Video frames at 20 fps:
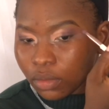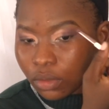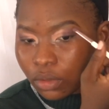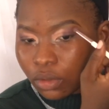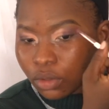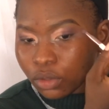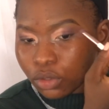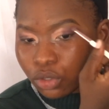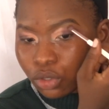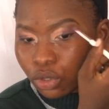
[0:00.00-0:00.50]

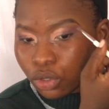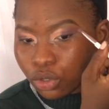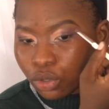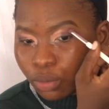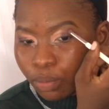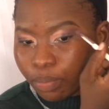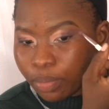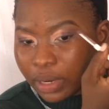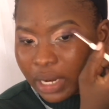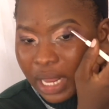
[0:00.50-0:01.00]
So you
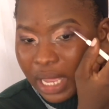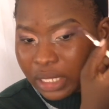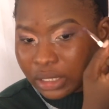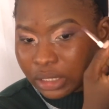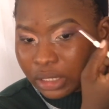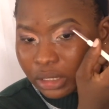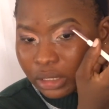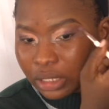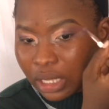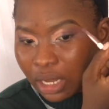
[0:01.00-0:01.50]
blend
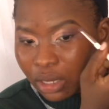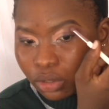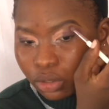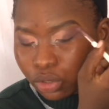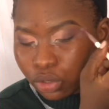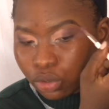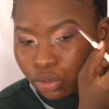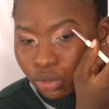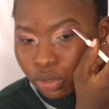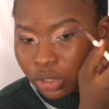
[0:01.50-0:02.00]
it out
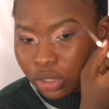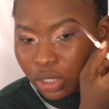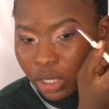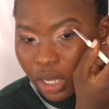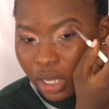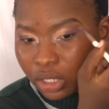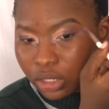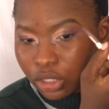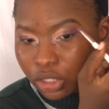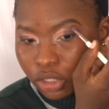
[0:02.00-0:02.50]
to the
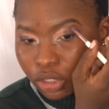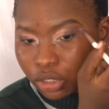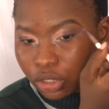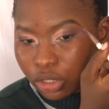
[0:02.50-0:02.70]
edges.